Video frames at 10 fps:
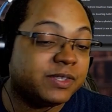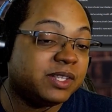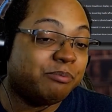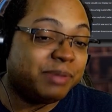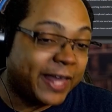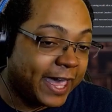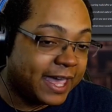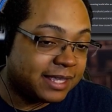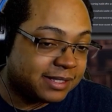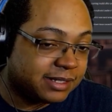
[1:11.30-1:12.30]

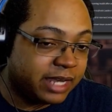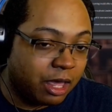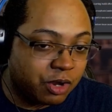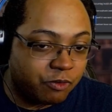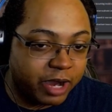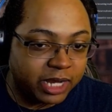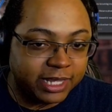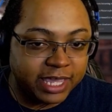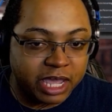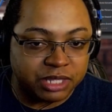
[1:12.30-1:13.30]
Blast now correctly
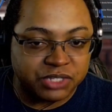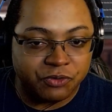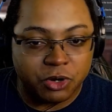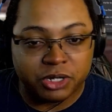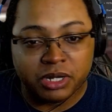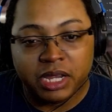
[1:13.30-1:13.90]
counts for